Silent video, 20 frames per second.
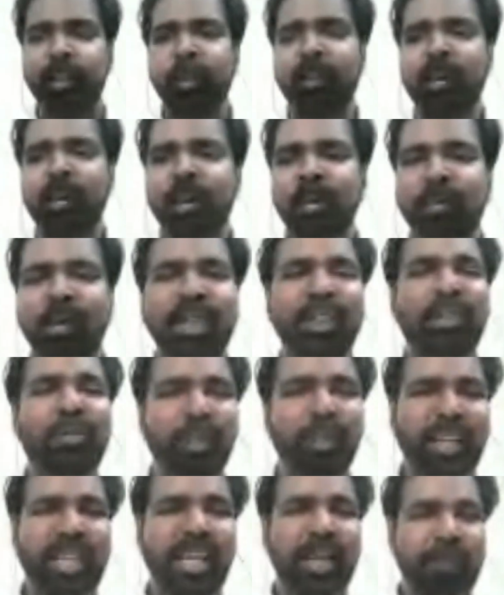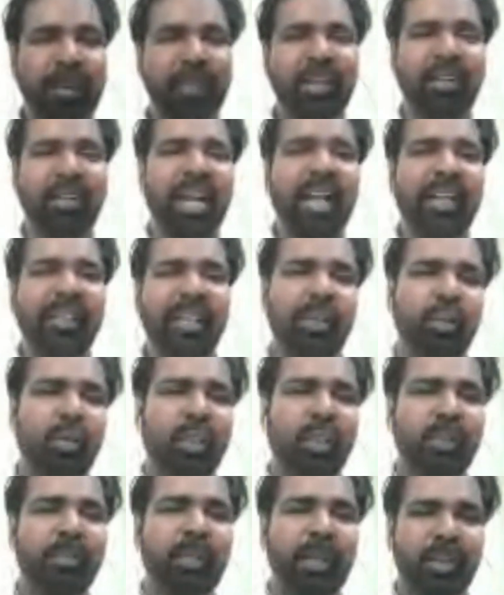you. Okay, because thank we you, keep sir. interacting.
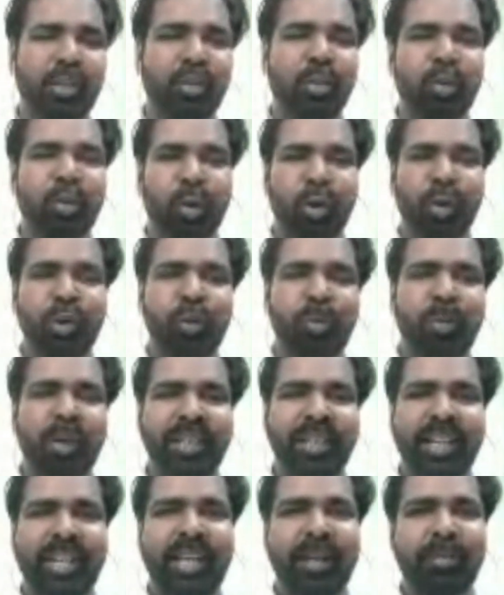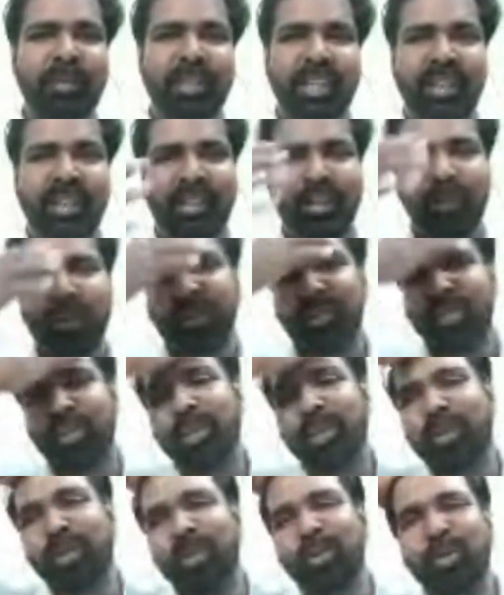No, it's better to call you by name than you know
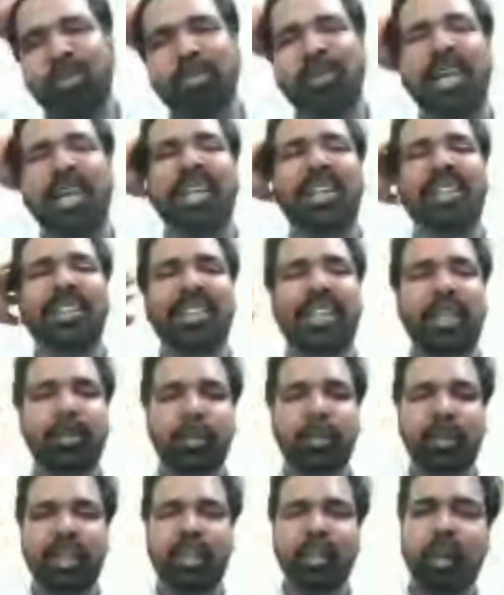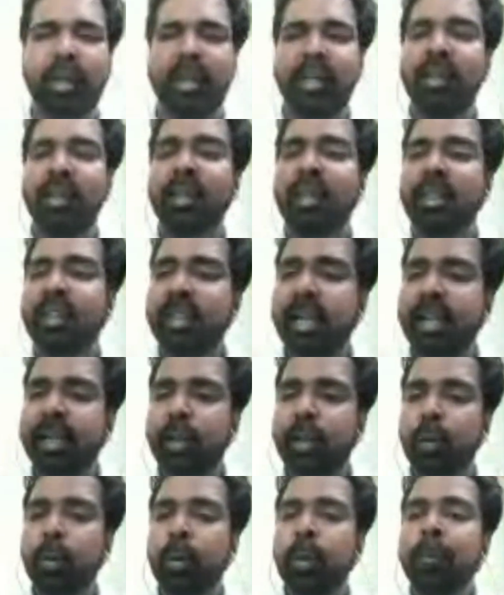your YouTube channel's name. So that's why.
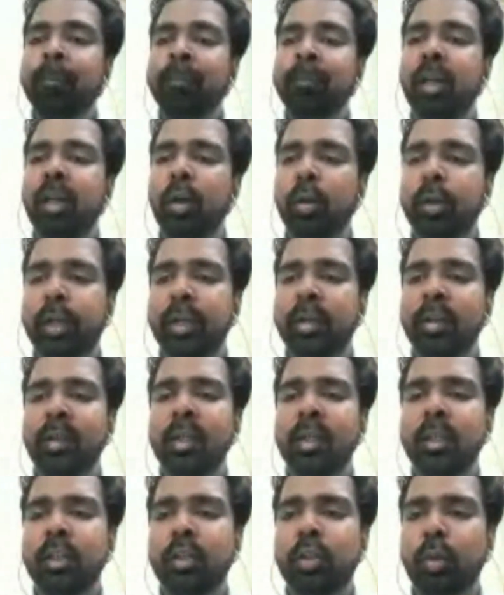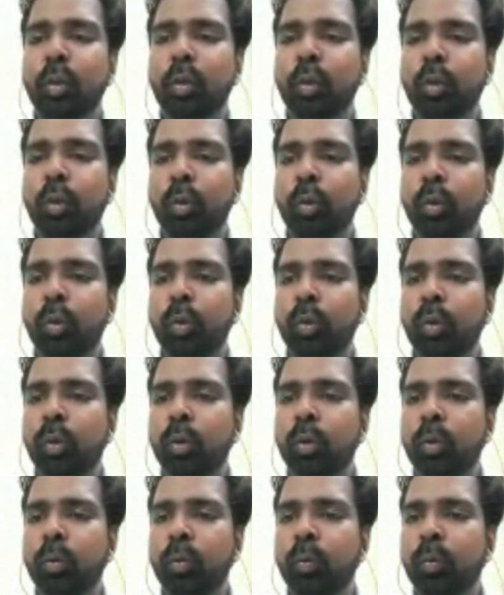Thank you. Okay.
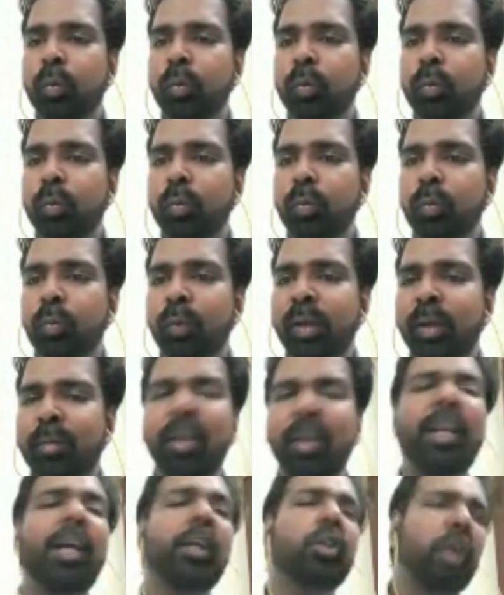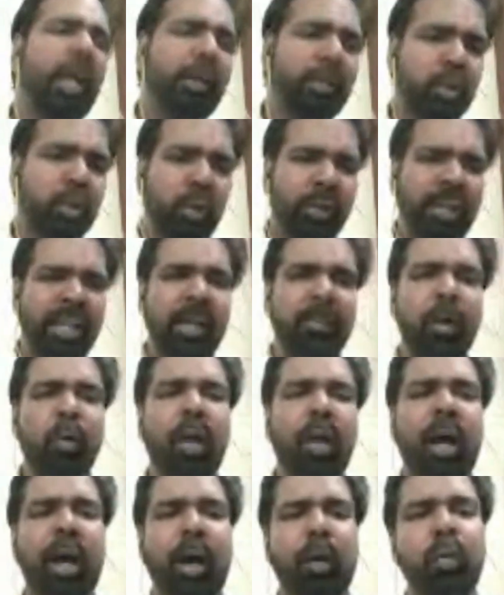So where yeah so i was talking
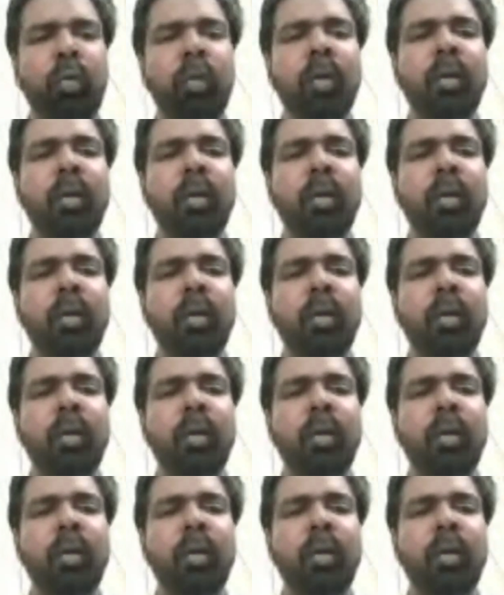about how